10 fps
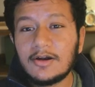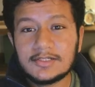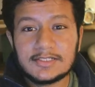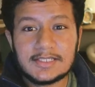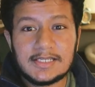
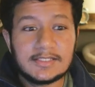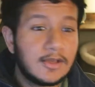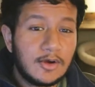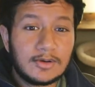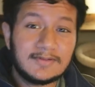disease,
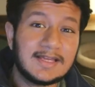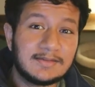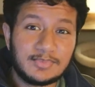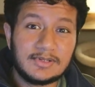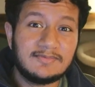or have had a
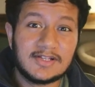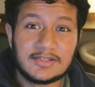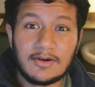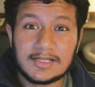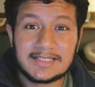previous heart
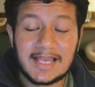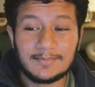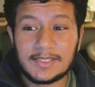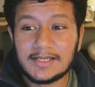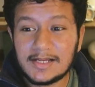attack
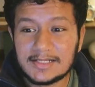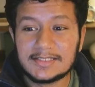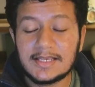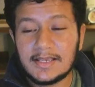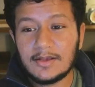because
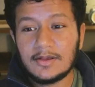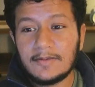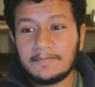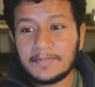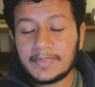
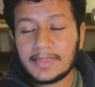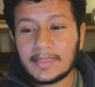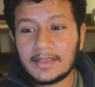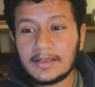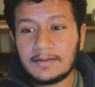
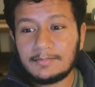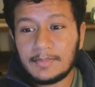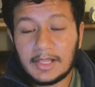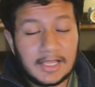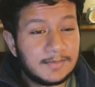a
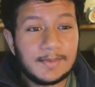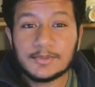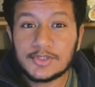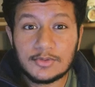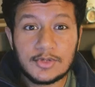lot of people
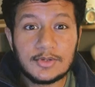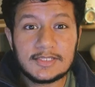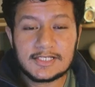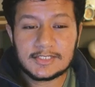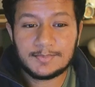don't know
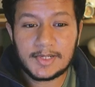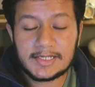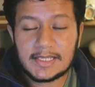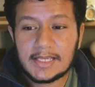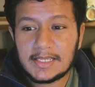this, but
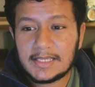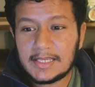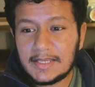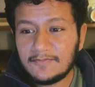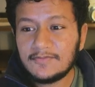
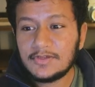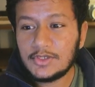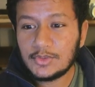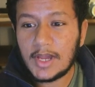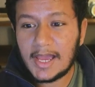if you
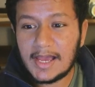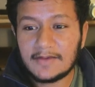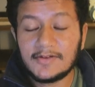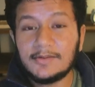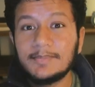have
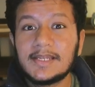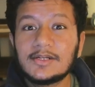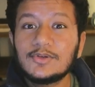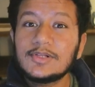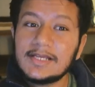a
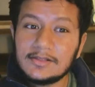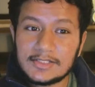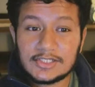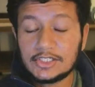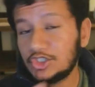medical illness,
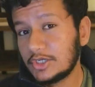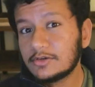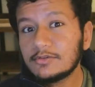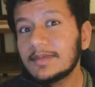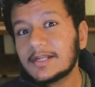a general
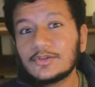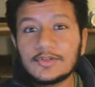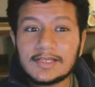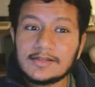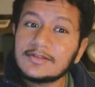medical
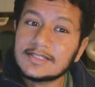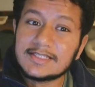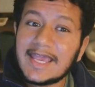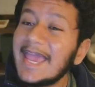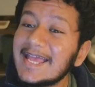illness,
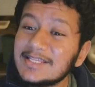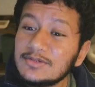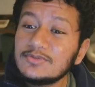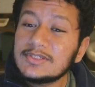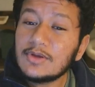and you
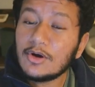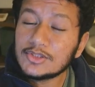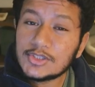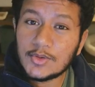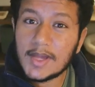
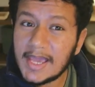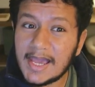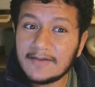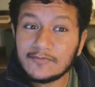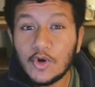also
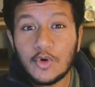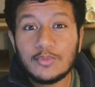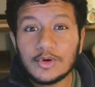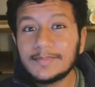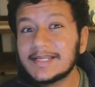have
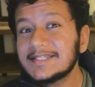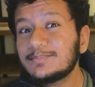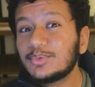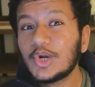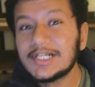comorbid
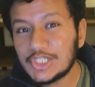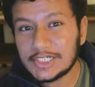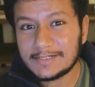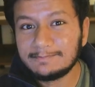depression,